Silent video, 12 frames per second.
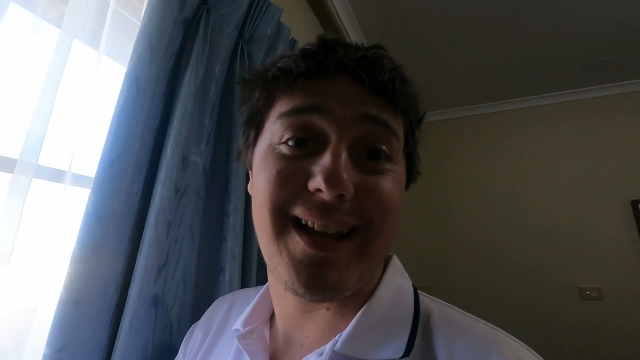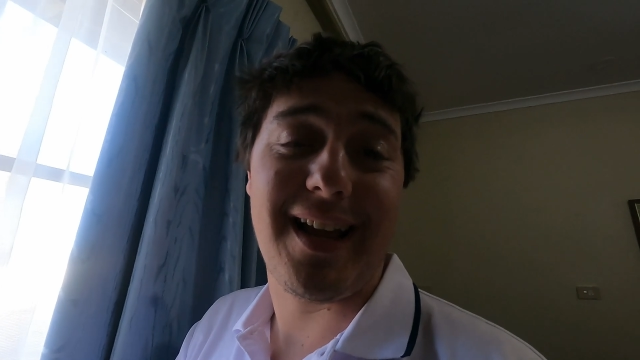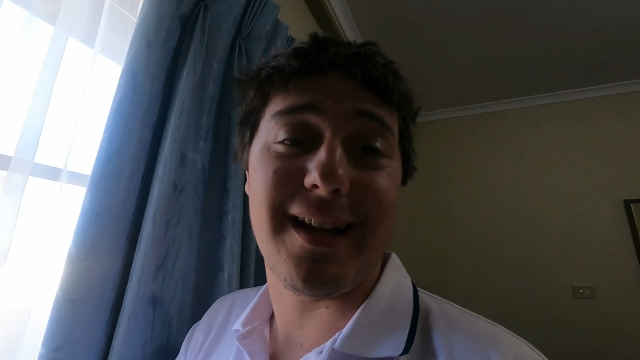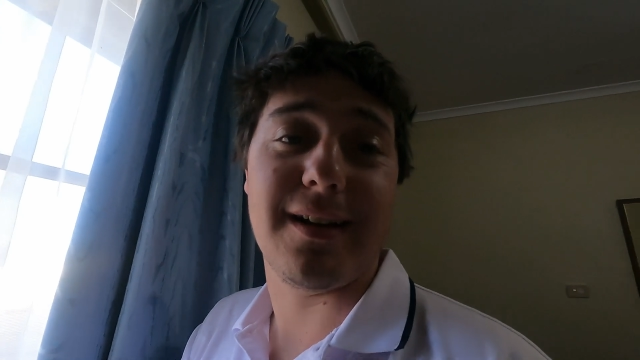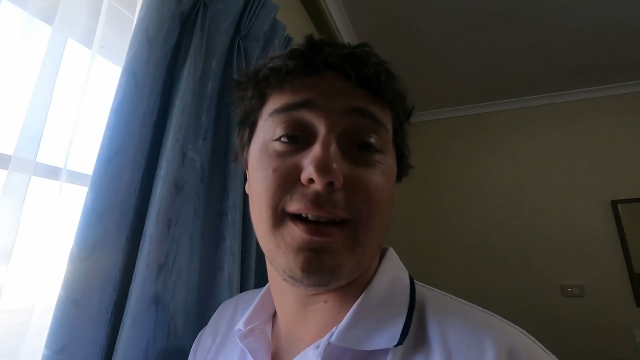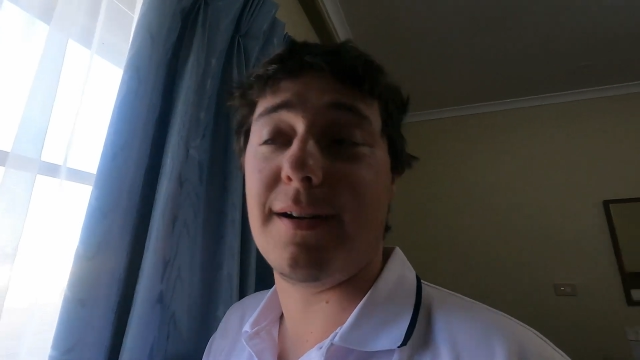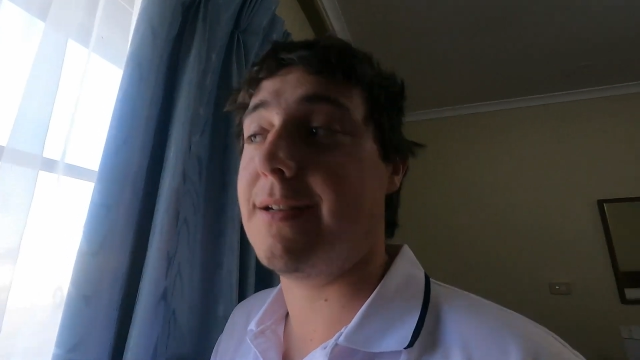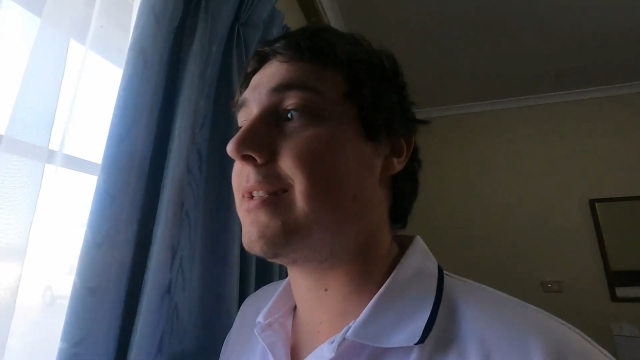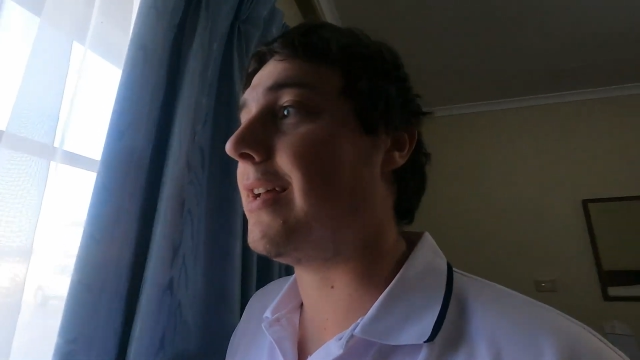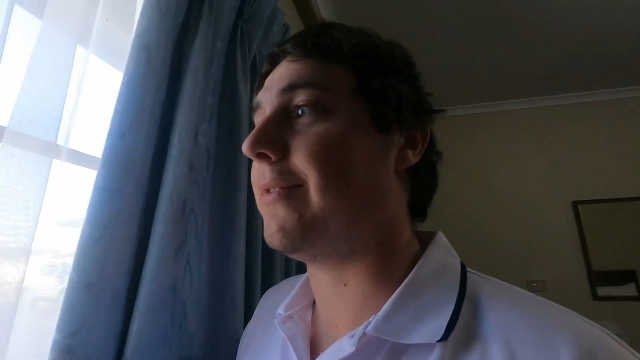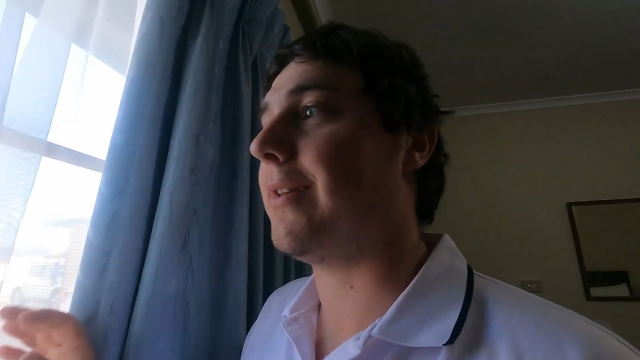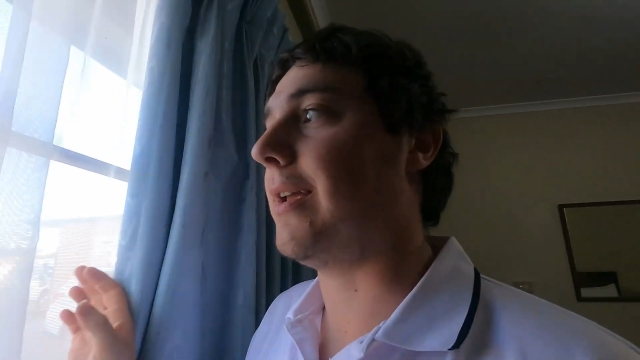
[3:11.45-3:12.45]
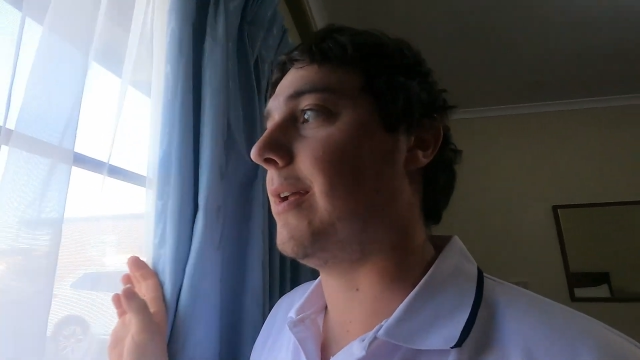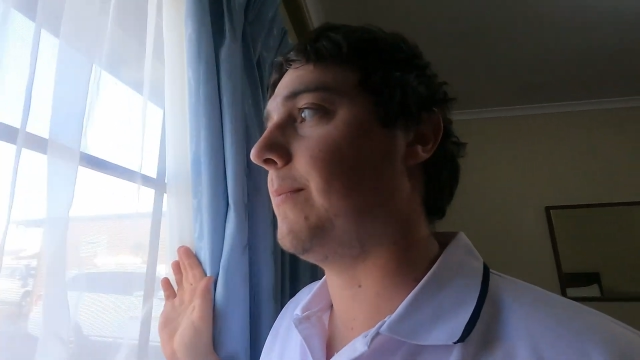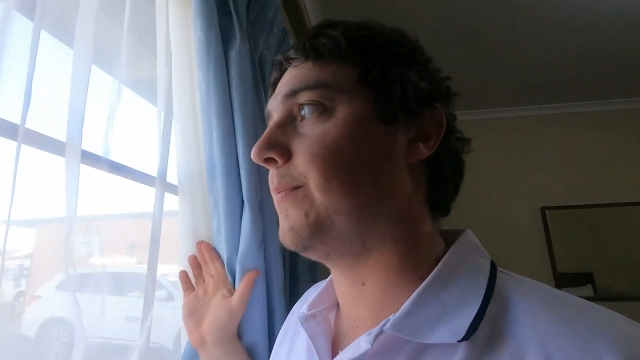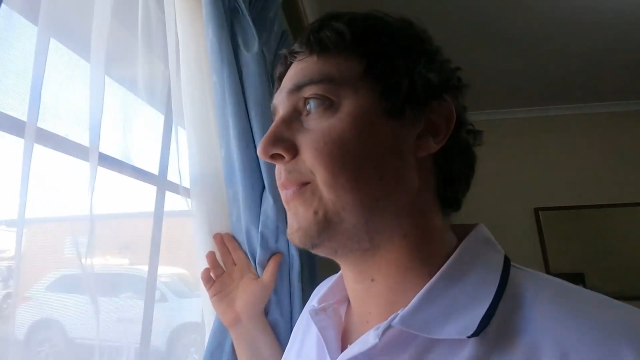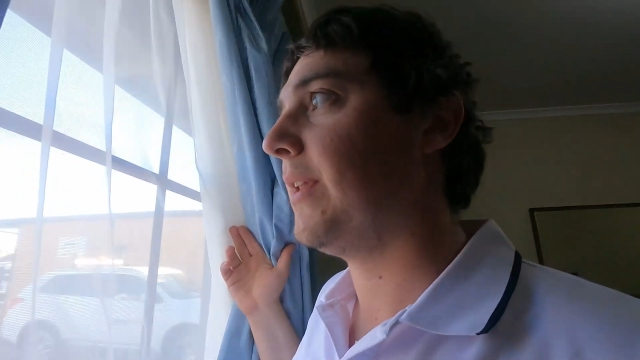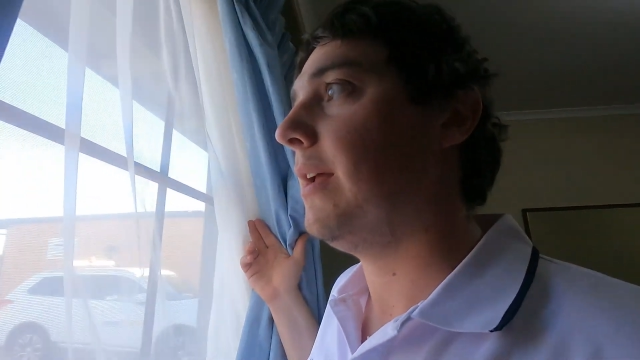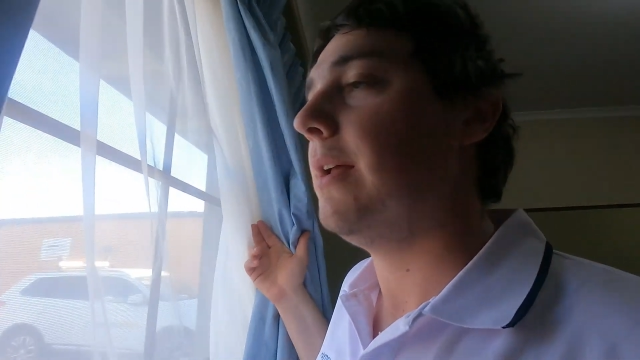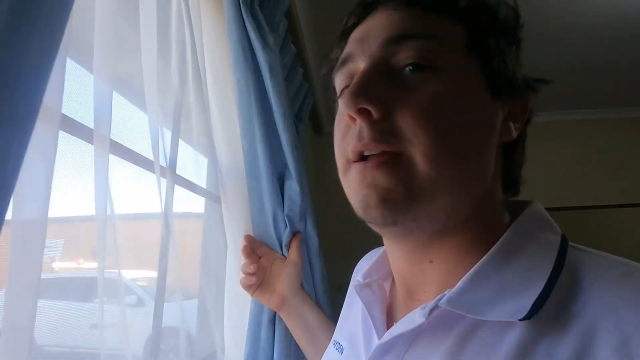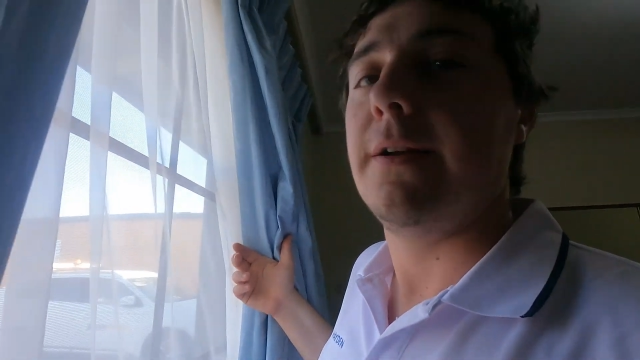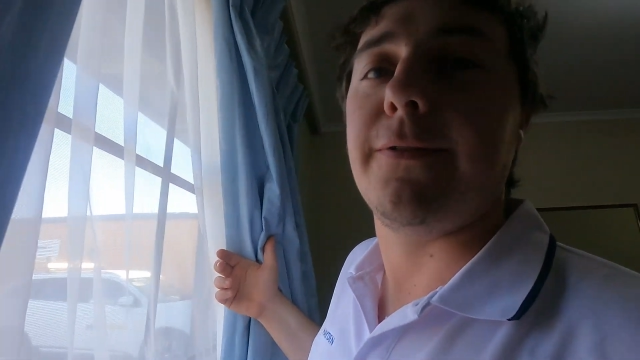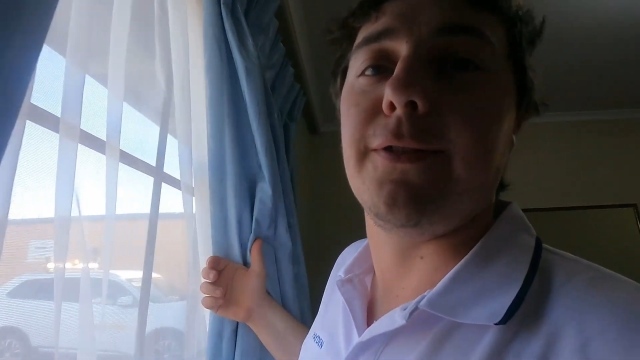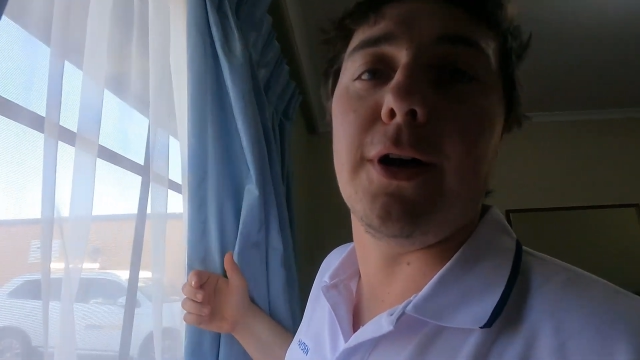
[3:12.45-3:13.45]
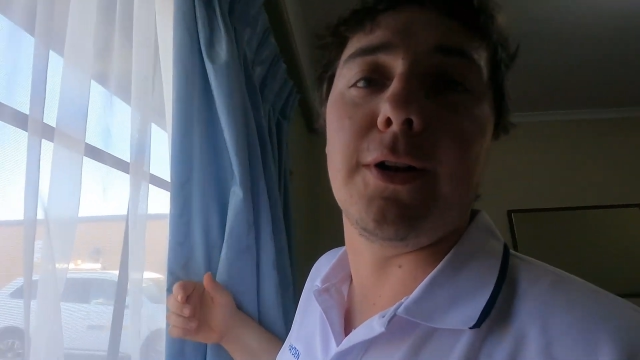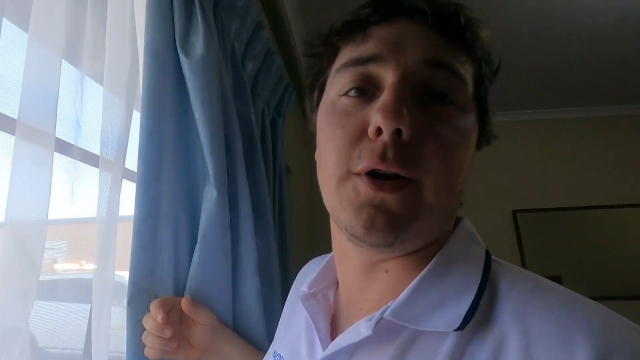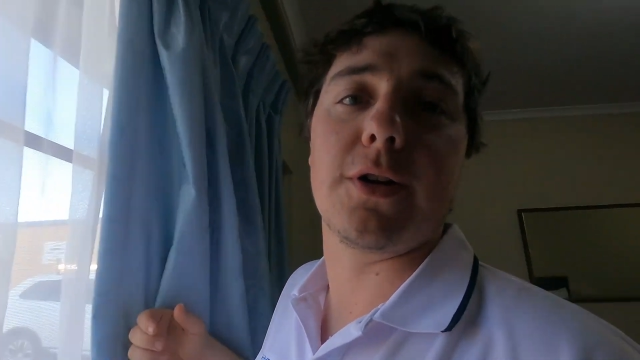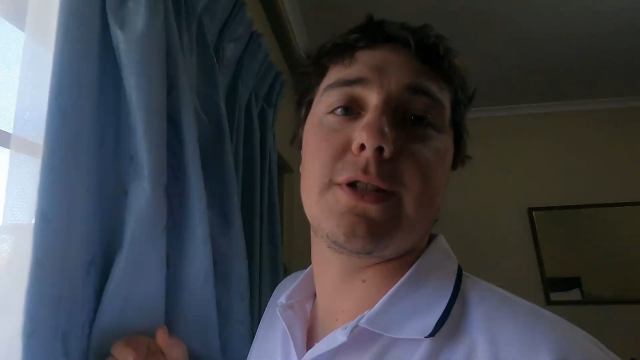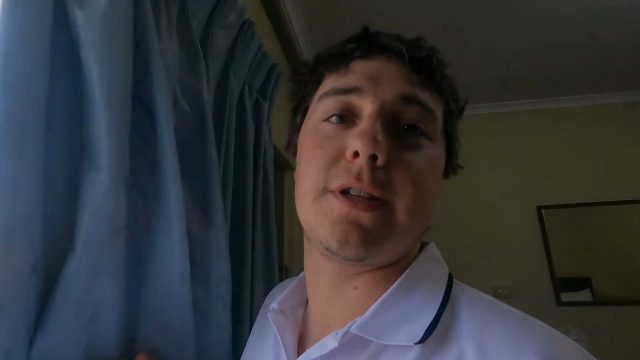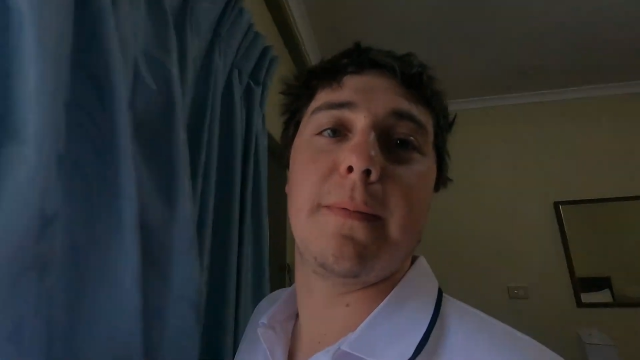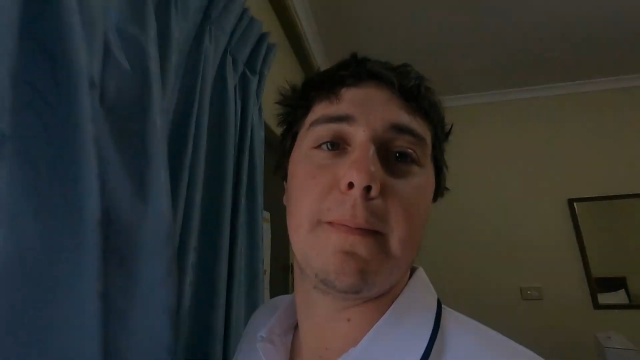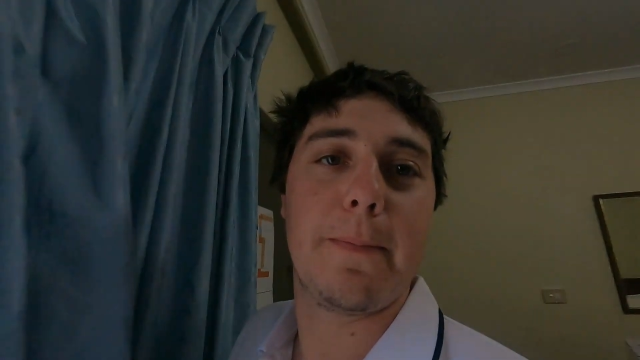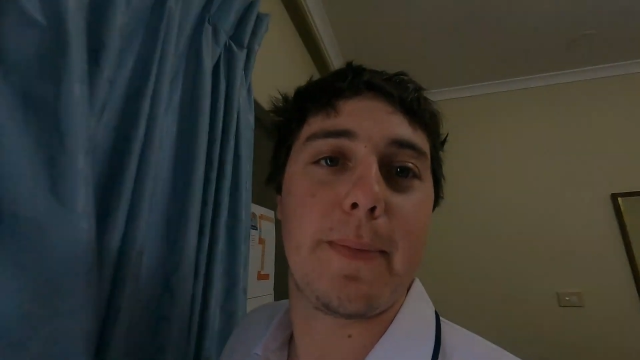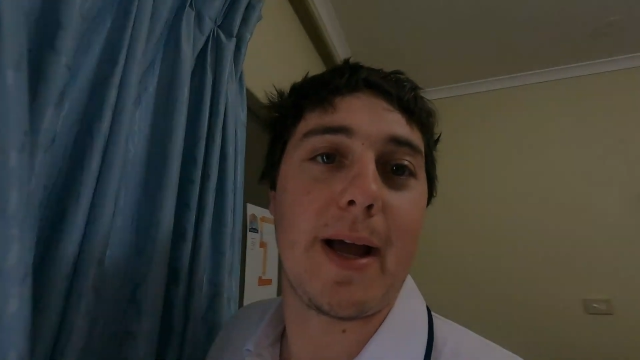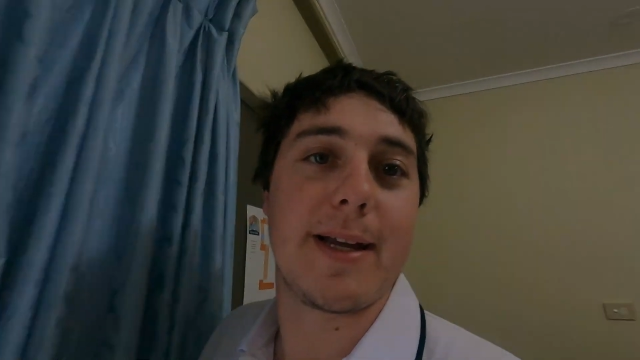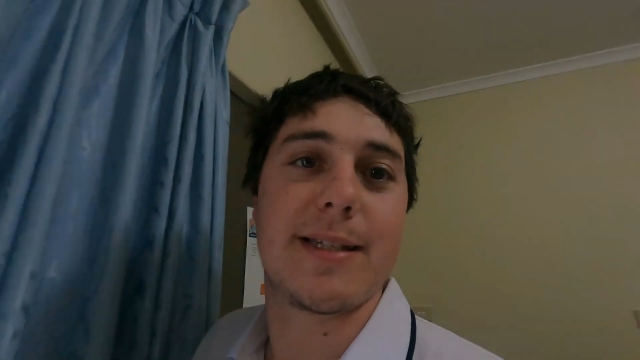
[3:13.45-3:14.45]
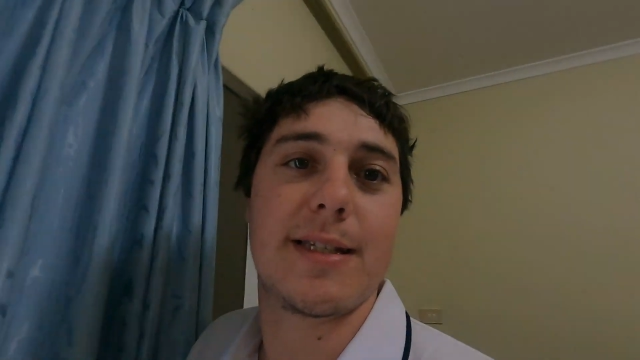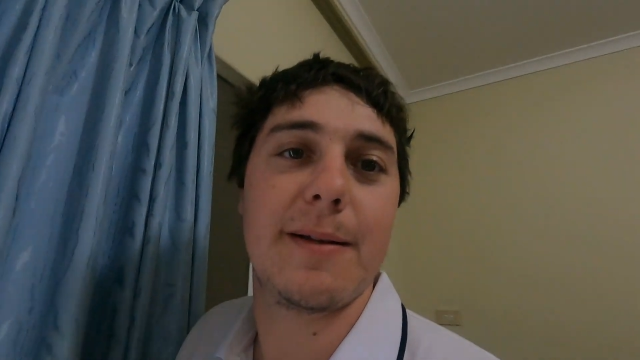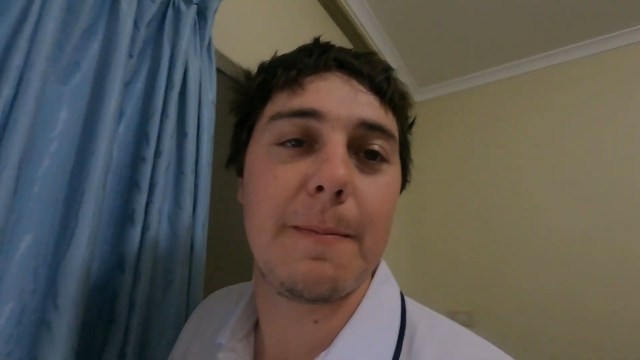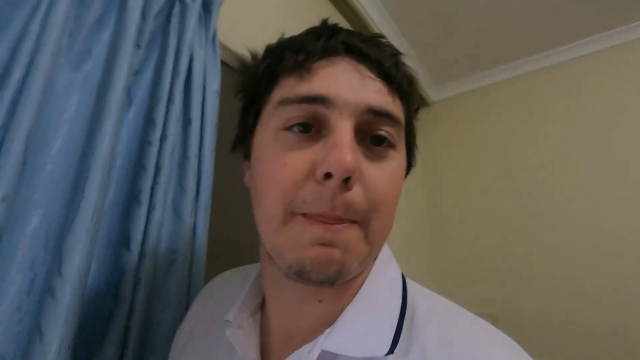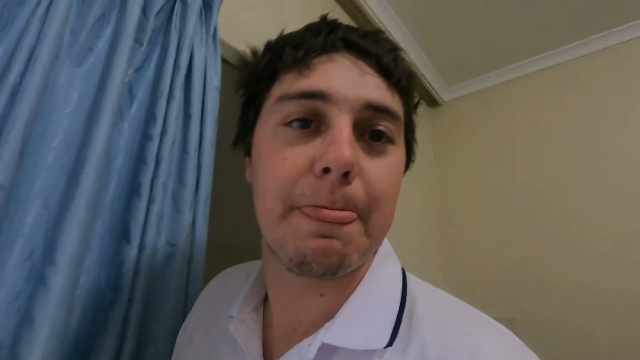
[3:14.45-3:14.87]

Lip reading: out at the fly docks base